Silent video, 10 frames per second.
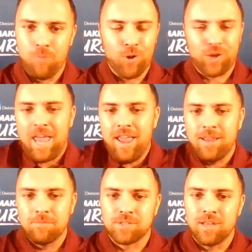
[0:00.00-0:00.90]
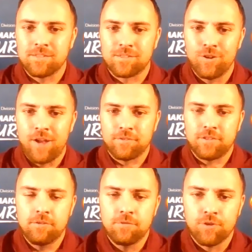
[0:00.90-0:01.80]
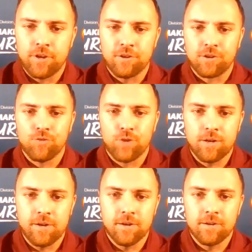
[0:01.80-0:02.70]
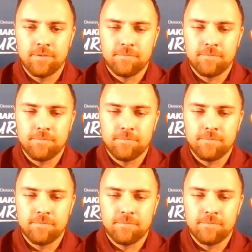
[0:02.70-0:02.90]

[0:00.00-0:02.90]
or games that stood out to you during your career